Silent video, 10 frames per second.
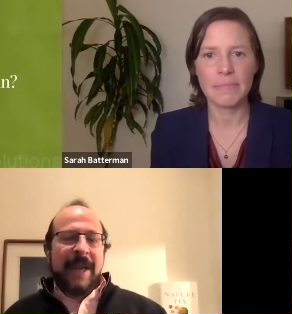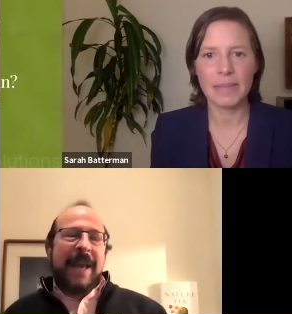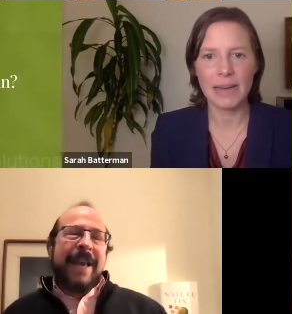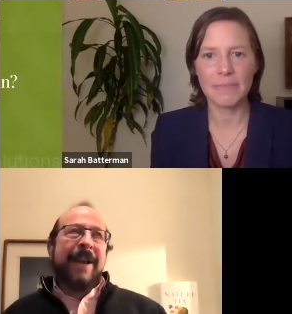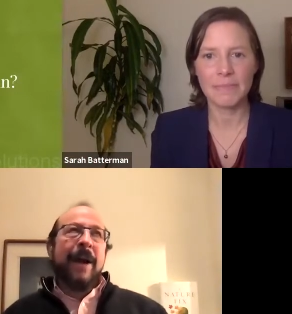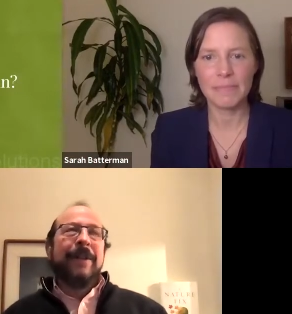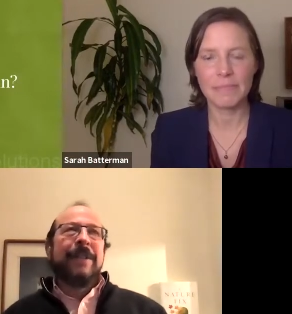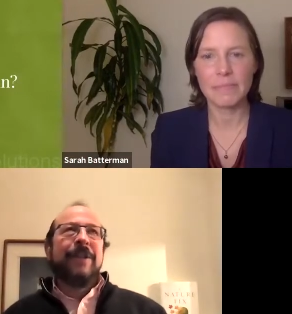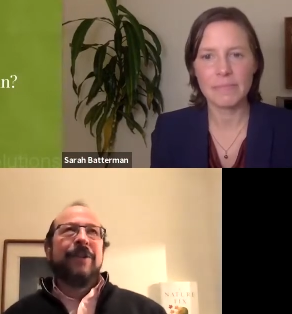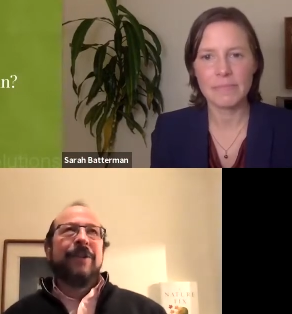Speaker 1: Yeah. You
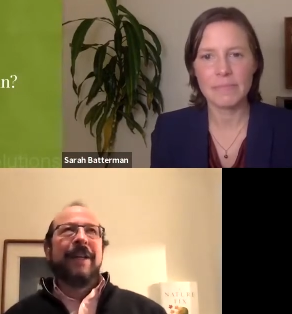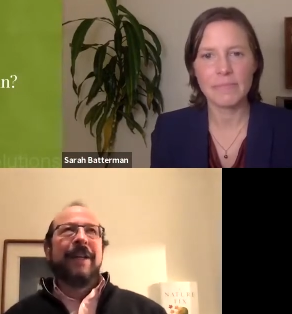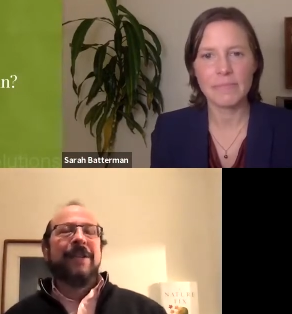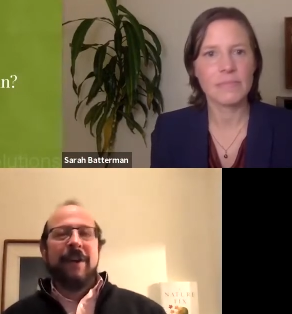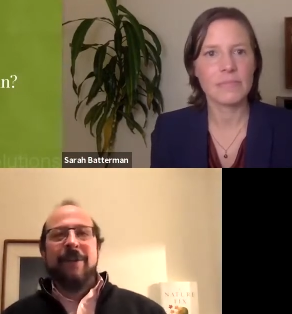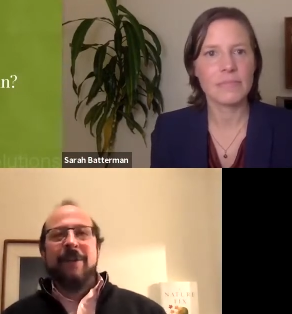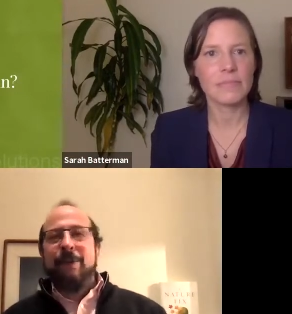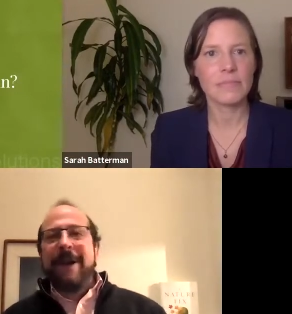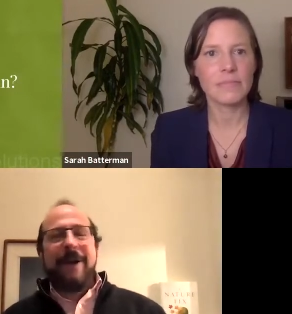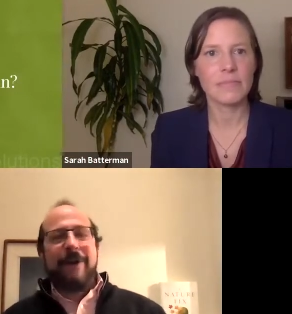know, it's interesting because the,
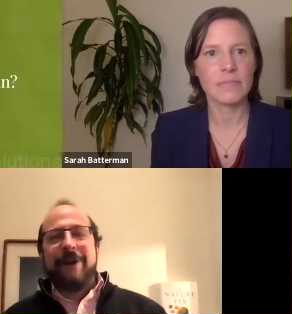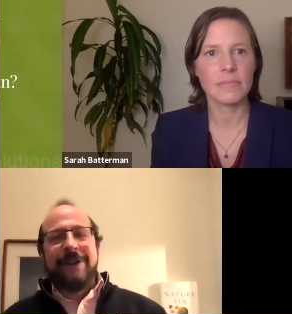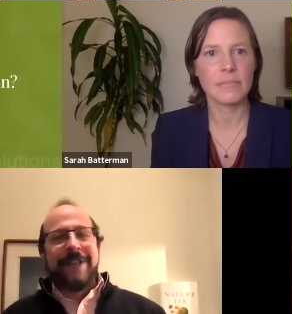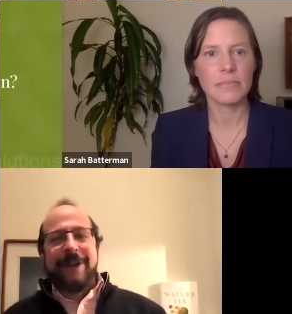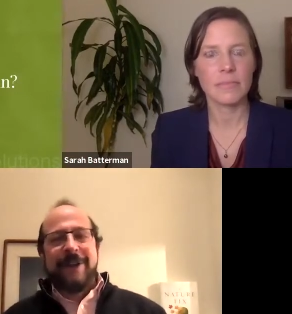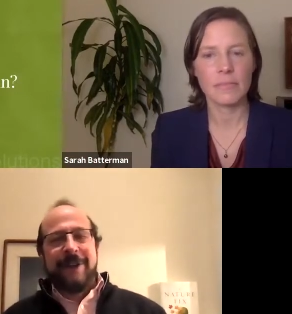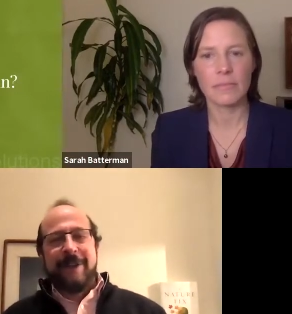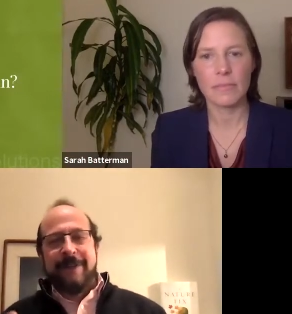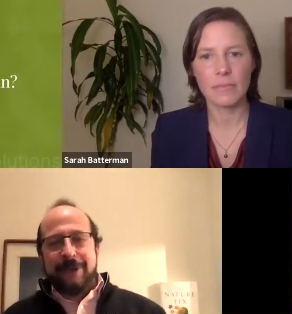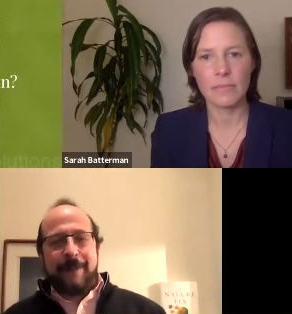the
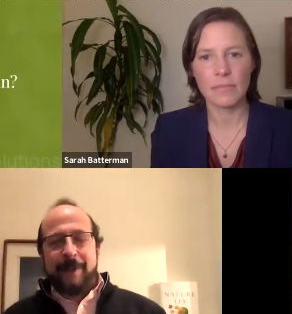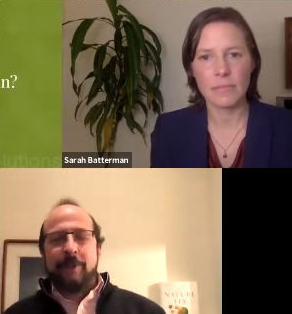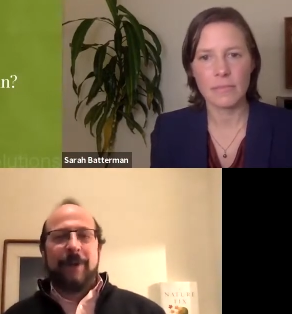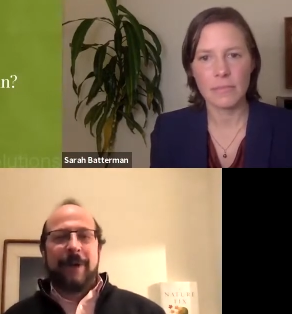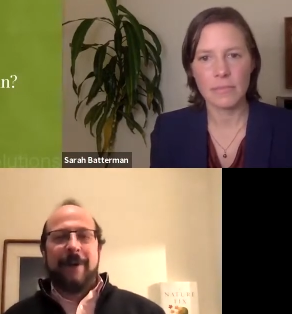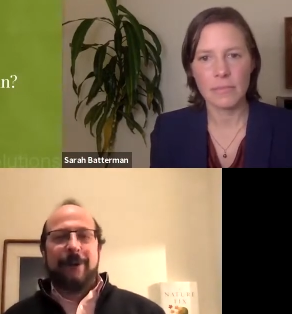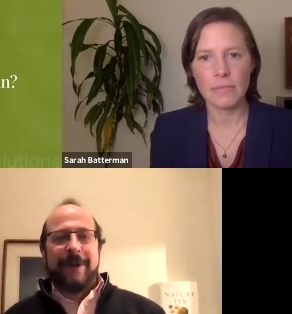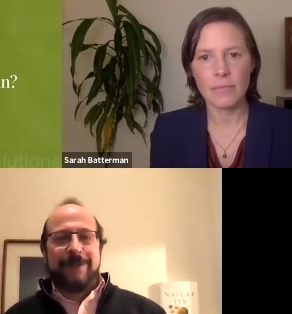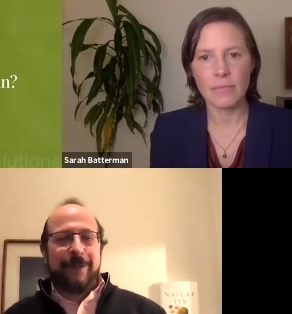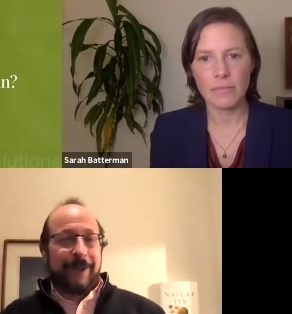reforestation and the tropical
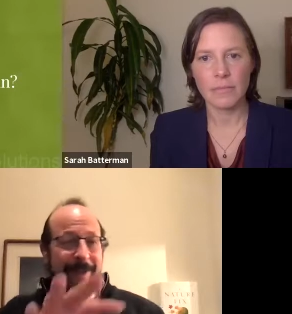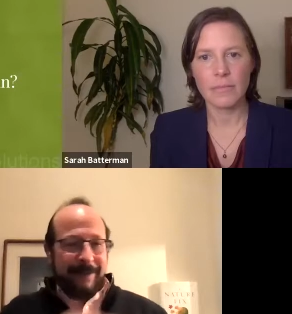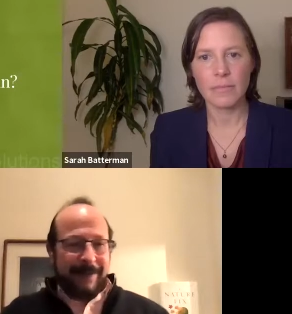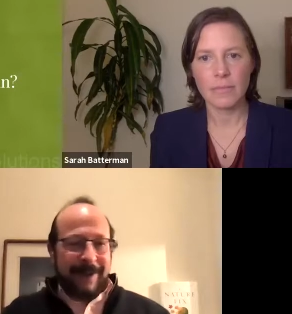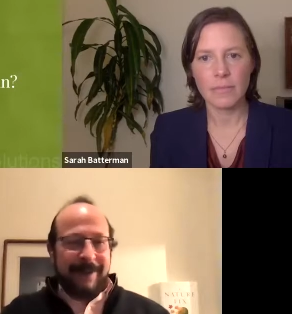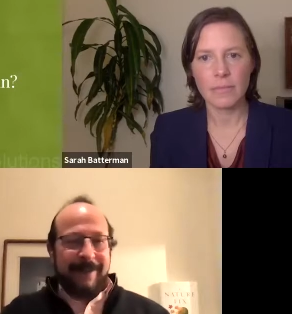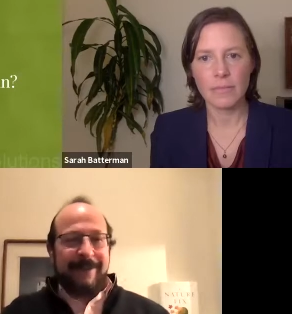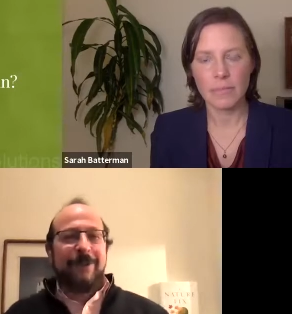recovery is really uh,